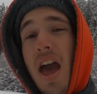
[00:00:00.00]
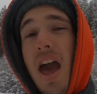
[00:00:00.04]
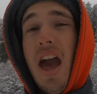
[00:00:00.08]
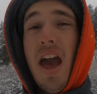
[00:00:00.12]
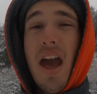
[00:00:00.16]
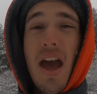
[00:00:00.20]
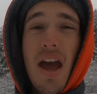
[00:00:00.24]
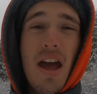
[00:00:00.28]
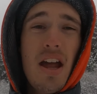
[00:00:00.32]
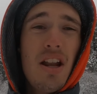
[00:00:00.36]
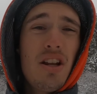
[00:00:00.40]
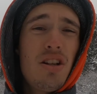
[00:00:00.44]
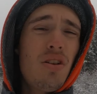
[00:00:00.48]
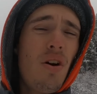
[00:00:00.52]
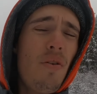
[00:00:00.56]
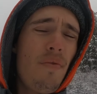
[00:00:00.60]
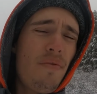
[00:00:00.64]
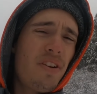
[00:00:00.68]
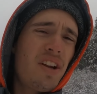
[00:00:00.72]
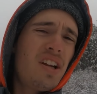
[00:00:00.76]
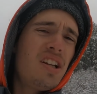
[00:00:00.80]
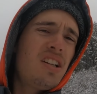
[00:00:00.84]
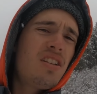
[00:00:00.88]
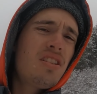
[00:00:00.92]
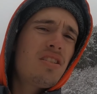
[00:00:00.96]
And don't
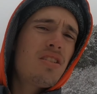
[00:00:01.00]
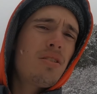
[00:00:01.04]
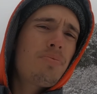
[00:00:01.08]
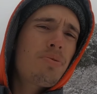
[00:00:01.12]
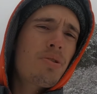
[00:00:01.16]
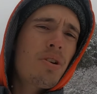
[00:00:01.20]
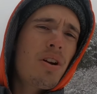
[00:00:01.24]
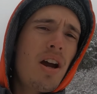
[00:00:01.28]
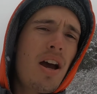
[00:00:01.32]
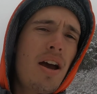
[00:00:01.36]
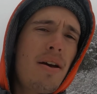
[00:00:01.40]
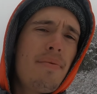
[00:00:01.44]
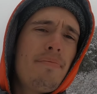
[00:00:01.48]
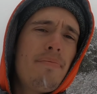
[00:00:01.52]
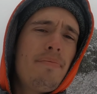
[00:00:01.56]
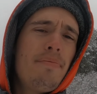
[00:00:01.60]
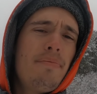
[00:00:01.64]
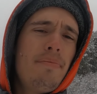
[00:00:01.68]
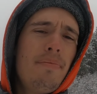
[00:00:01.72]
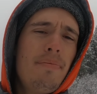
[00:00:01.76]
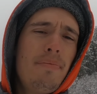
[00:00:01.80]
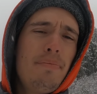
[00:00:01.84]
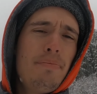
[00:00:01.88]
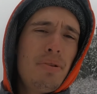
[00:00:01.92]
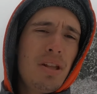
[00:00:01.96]
forget to subscribe,
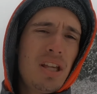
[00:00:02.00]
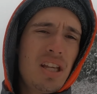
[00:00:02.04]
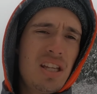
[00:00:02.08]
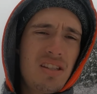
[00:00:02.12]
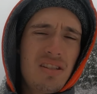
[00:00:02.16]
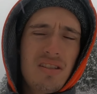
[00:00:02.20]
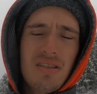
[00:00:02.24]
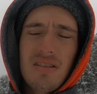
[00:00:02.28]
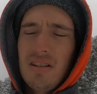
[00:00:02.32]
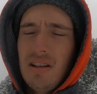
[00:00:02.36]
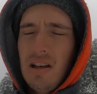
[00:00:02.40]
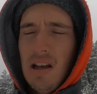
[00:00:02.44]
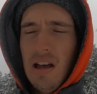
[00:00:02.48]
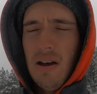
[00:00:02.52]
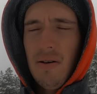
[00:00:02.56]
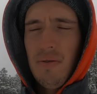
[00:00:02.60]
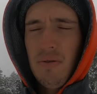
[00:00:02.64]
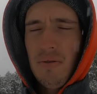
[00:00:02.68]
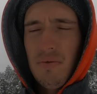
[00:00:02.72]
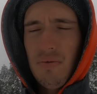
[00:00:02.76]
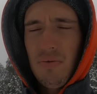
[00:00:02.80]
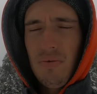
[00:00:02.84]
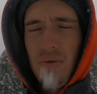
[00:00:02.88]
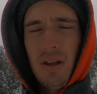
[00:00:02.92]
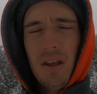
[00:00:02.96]
please. I
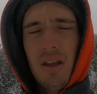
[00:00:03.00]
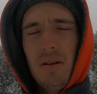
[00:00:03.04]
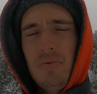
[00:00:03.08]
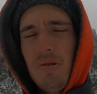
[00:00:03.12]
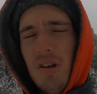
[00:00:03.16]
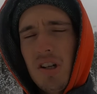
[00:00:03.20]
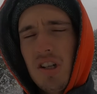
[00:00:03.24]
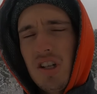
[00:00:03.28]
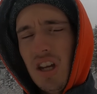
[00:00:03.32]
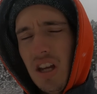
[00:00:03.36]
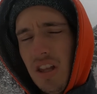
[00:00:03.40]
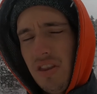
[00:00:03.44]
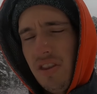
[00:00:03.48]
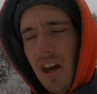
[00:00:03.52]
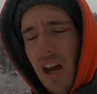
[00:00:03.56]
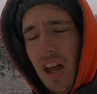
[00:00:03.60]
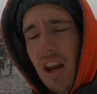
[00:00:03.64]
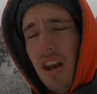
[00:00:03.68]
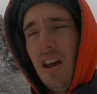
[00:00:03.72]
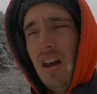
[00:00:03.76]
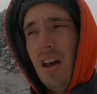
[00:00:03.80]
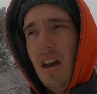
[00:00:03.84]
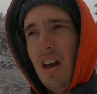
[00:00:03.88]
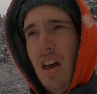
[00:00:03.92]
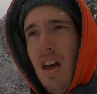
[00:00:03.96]
would really appreciate that.